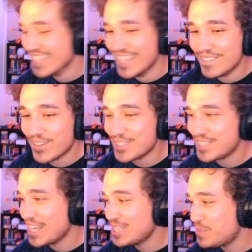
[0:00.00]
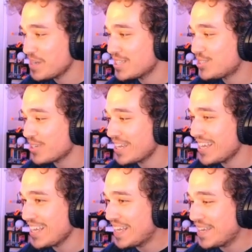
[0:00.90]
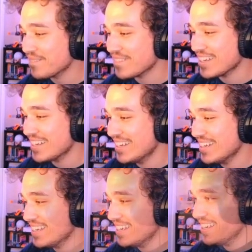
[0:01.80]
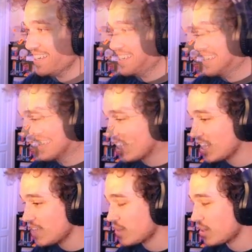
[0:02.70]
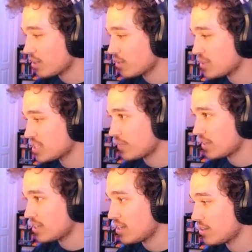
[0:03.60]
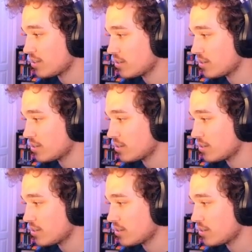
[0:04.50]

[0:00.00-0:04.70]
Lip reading: 14 HP in a dream! I'll have my R by the time I get down there.